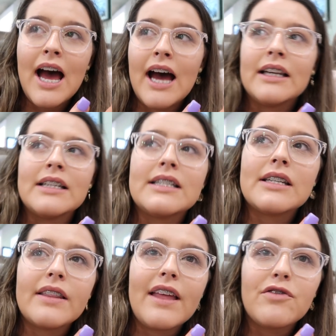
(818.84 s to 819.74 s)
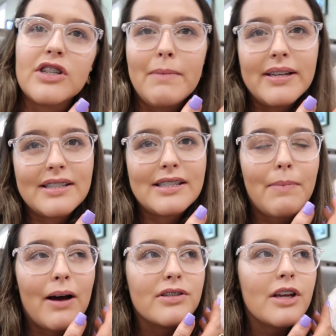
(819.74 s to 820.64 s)
and they've just messed us
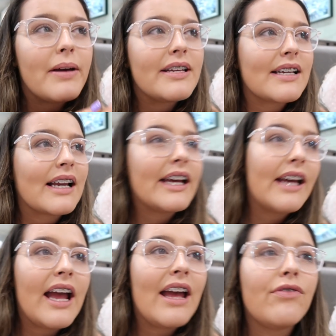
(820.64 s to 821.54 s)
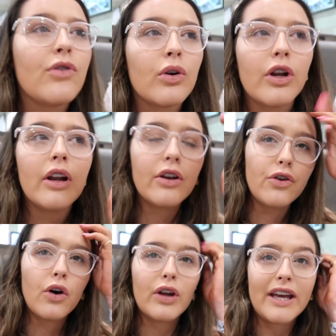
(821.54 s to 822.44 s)
about. So basically, if you're
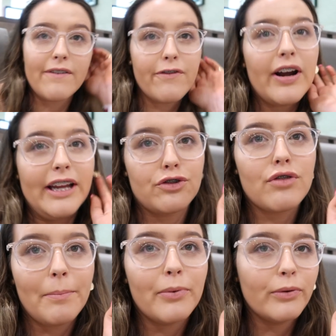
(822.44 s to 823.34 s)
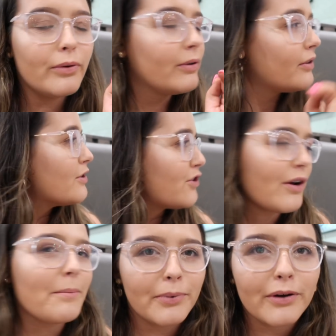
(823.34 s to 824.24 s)
not looking for any trouble,
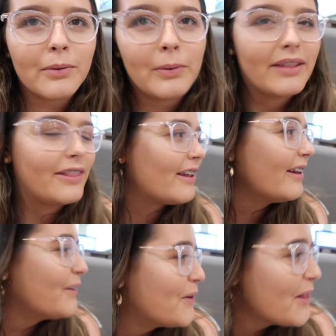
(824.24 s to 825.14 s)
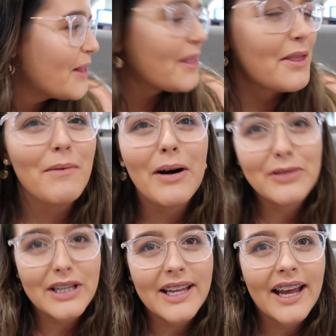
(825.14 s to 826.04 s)
don't book with the
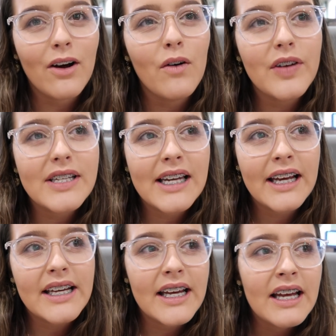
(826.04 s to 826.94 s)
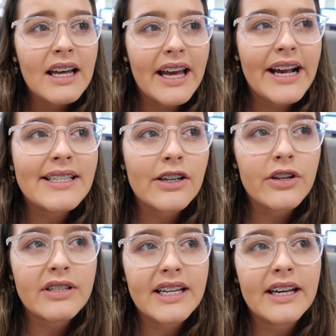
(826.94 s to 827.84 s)
Wowcher thing. Obviously, it is a
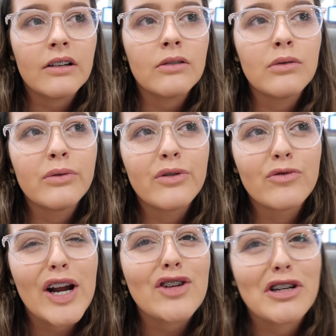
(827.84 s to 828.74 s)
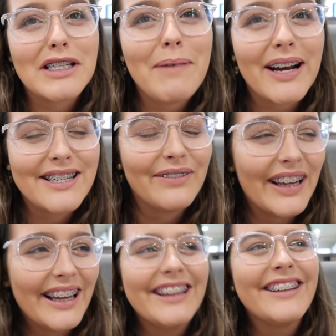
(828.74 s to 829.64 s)
good deal,
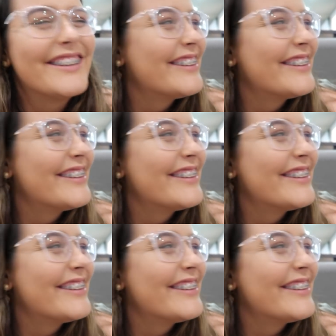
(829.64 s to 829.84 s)
retrospectively.